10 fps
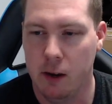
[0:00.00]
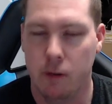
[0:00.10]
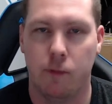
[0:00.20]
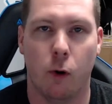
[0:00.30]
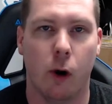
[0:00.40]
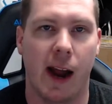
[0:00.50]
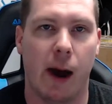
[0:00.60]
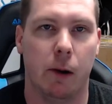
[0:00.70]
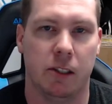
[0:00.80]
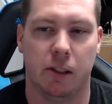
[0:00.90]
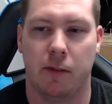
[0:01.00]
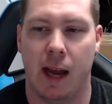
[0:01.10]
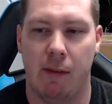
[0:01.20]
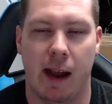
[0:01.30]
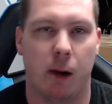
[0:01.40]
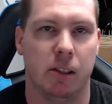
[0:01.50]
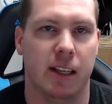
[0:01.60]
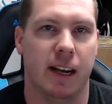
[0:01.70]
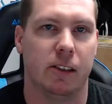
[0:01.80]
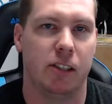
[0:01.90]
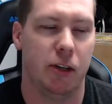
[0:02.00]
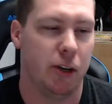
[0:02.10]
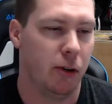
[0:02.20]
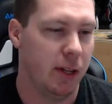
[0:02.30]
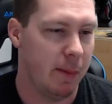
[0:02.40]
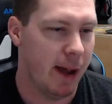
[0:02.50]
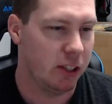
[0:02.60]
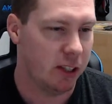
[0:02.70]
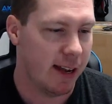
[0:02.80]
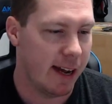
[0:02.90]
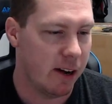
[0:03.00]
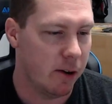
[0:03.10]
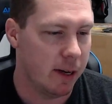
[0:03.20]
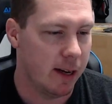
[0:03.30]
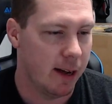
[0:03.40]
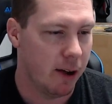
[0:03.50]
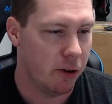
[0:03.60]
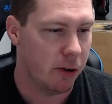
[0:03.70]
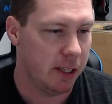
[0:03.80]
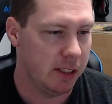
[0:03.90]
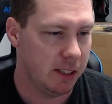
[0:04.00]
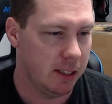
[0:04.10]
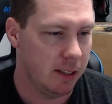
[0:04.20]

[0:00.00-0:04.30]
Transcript: four hours or five hours now. So you can only imagine how uh, how crazy